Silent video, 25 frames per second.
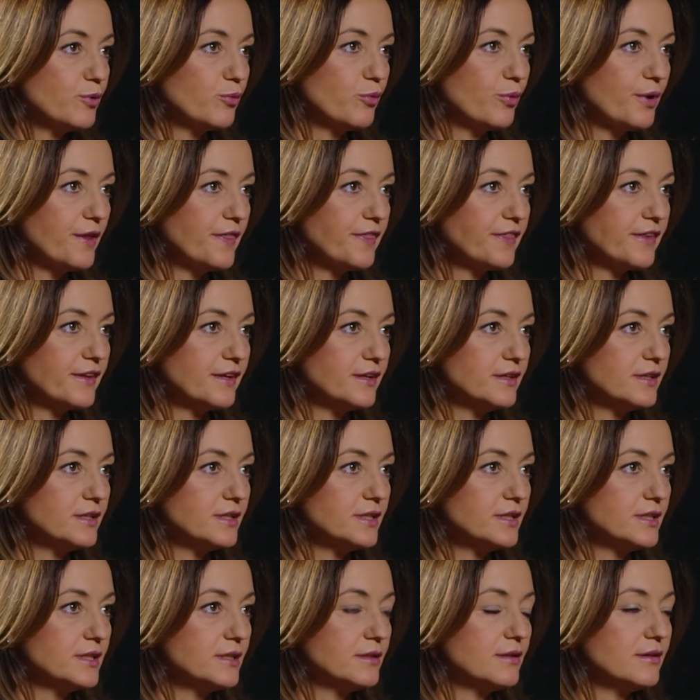with
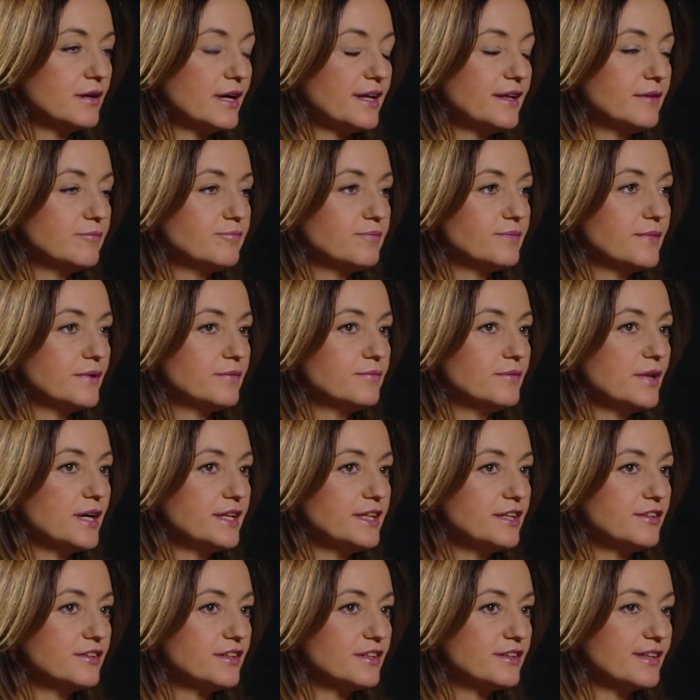an
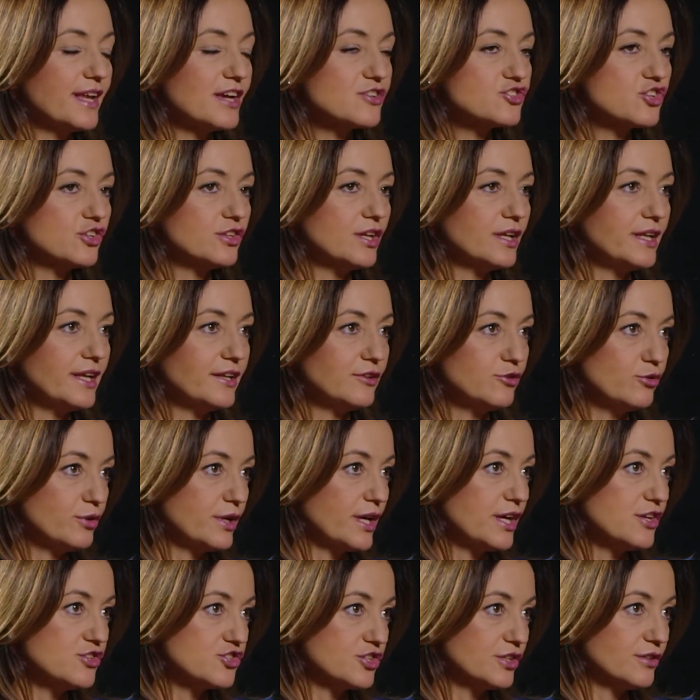international
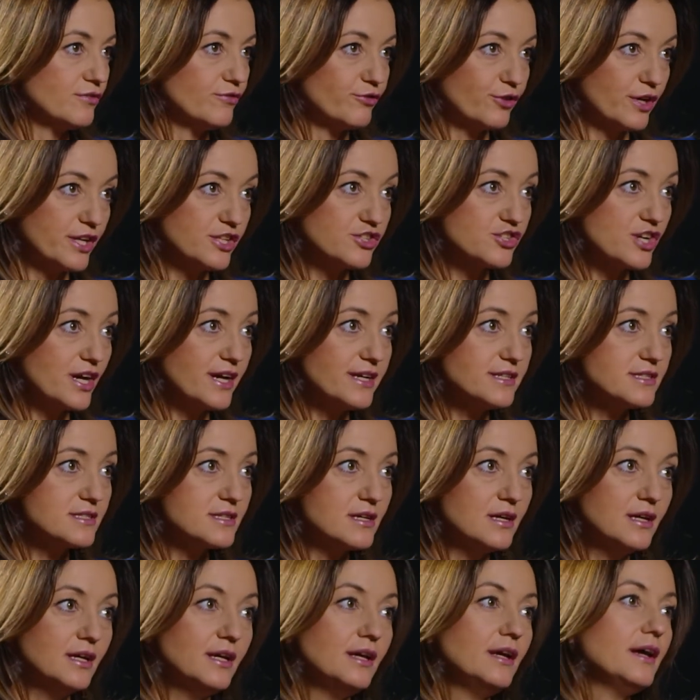education franchise,
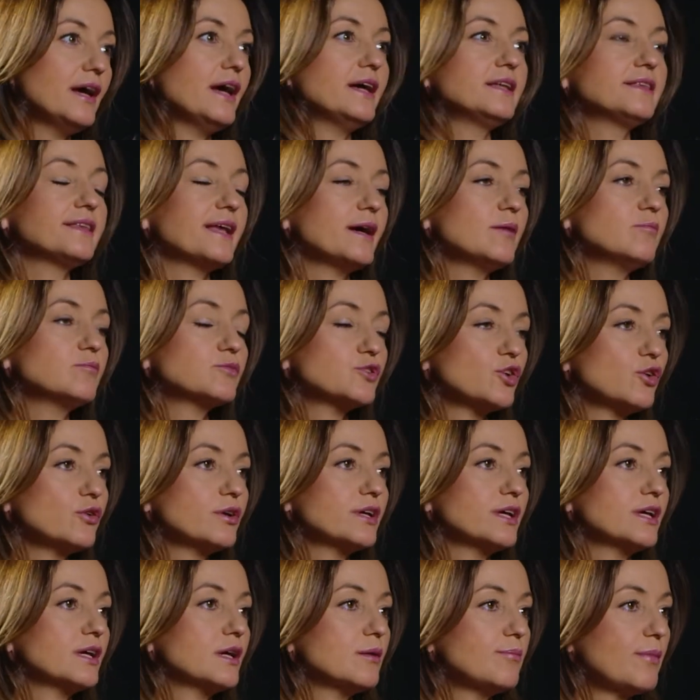and I'm
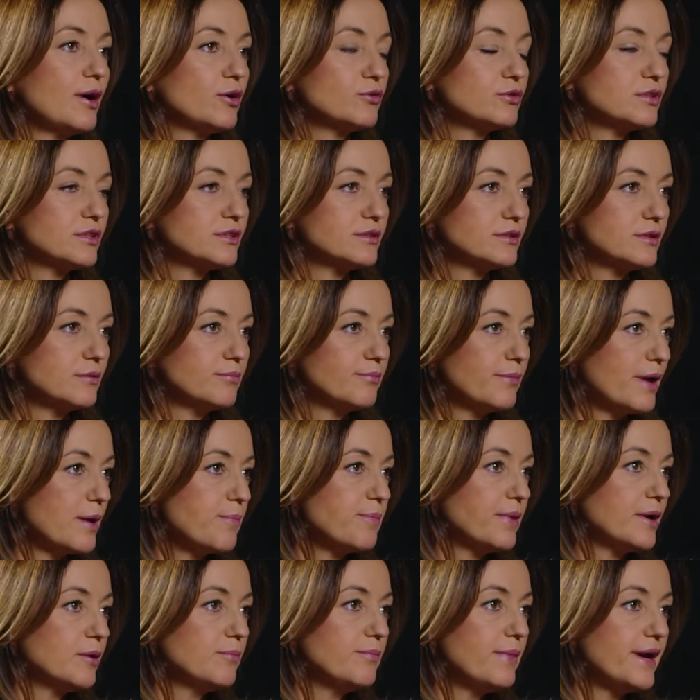talking about
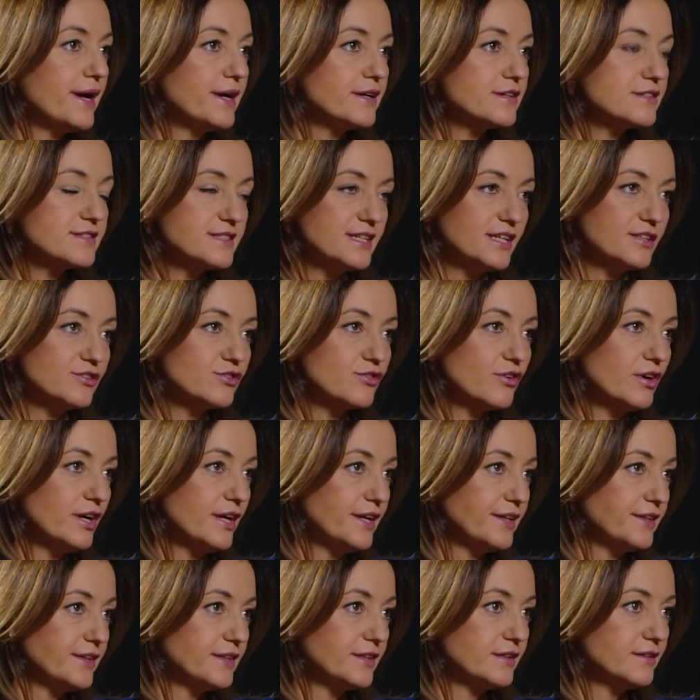Maple Bear, Central
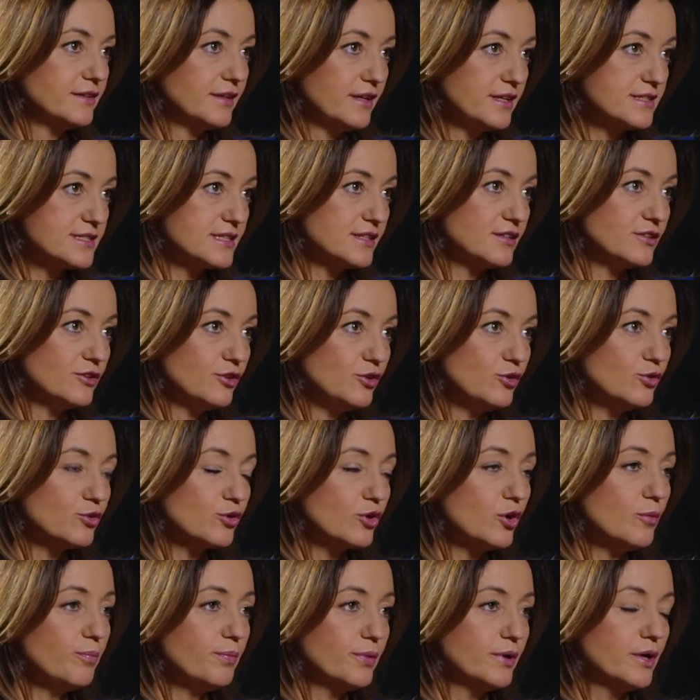and Eastern
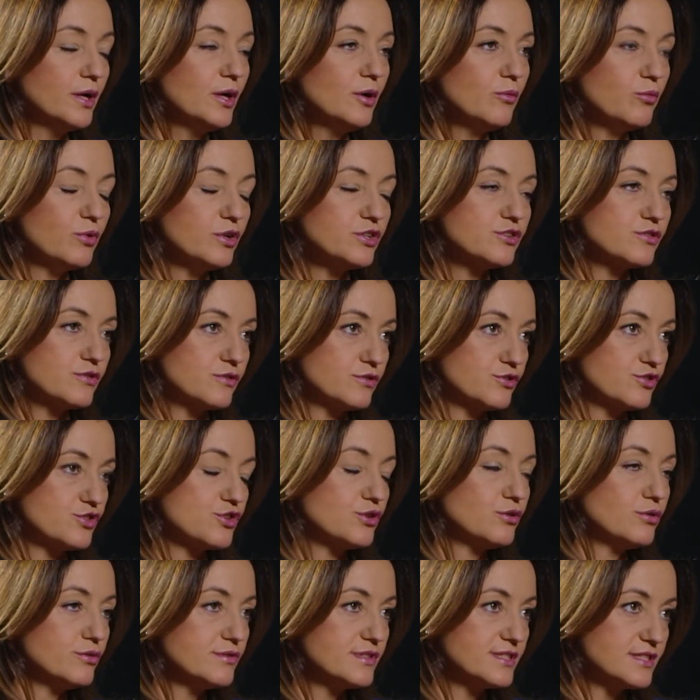Europe, which
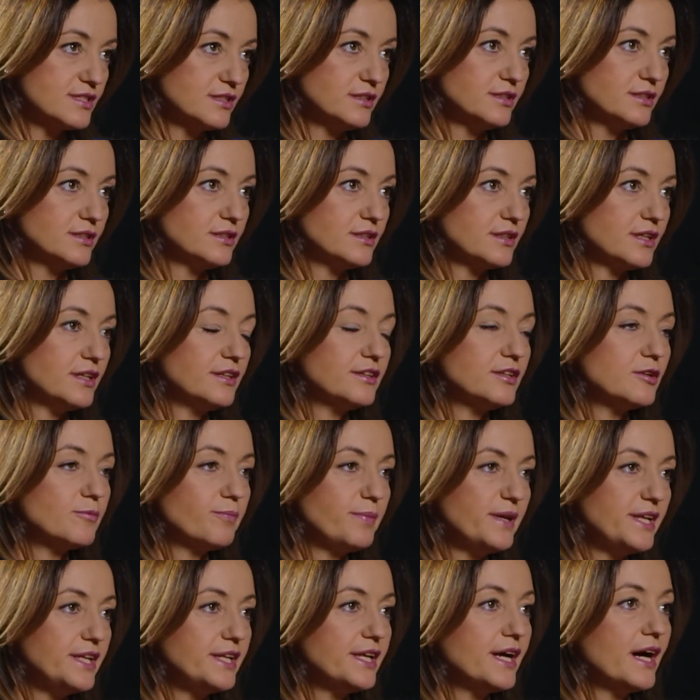chose
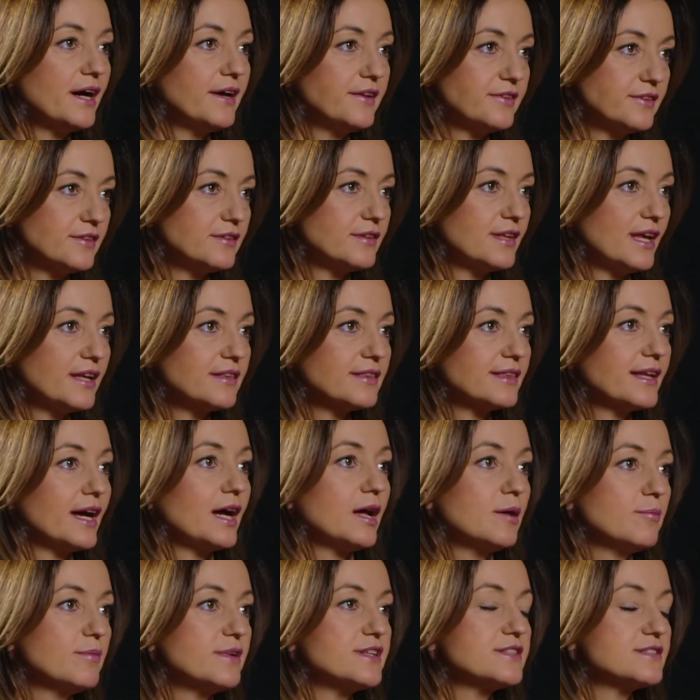Kinderpedia at that
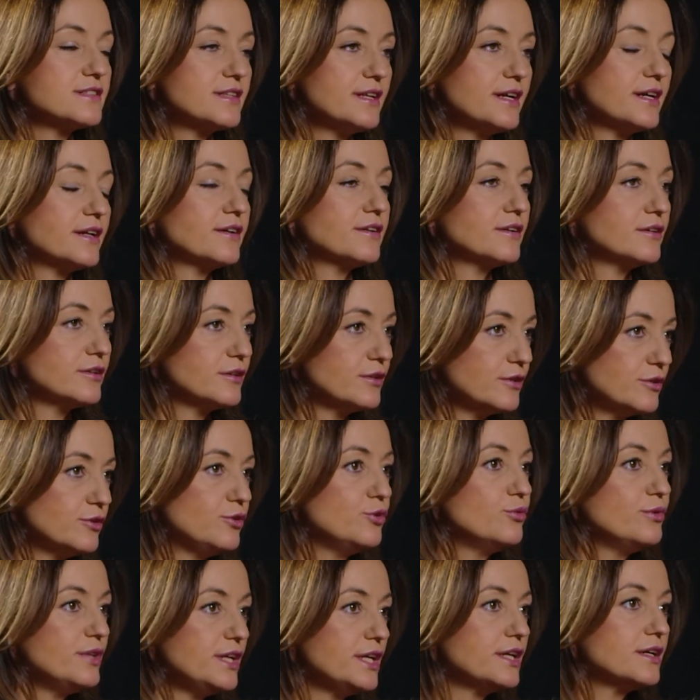time as their
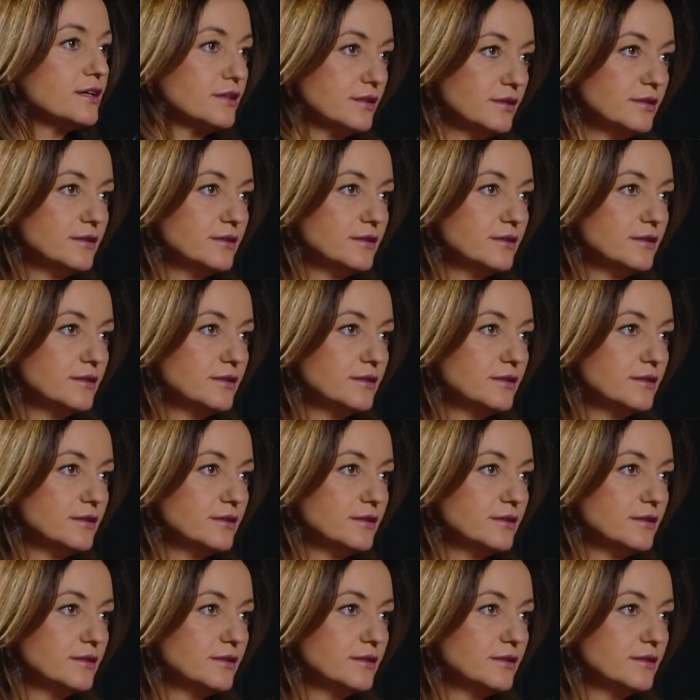unique